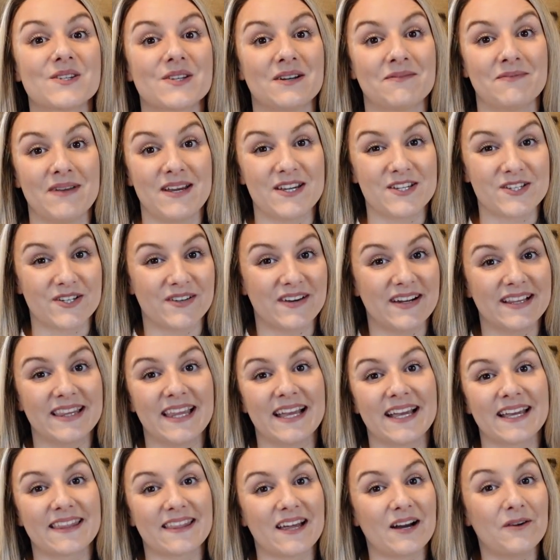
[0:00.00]
so I'll make sure I
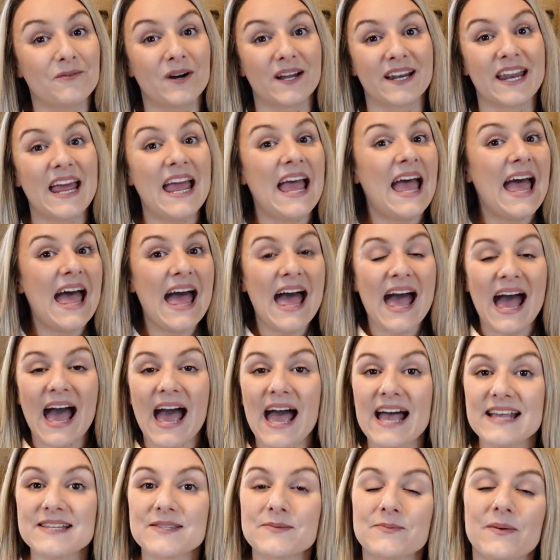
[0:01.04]
link that one
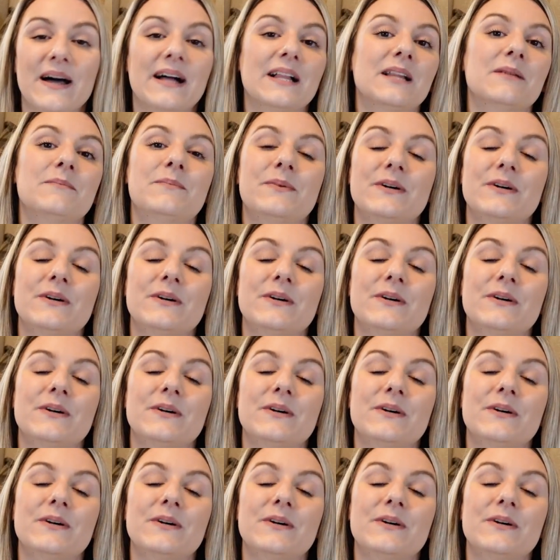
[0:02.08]
as well.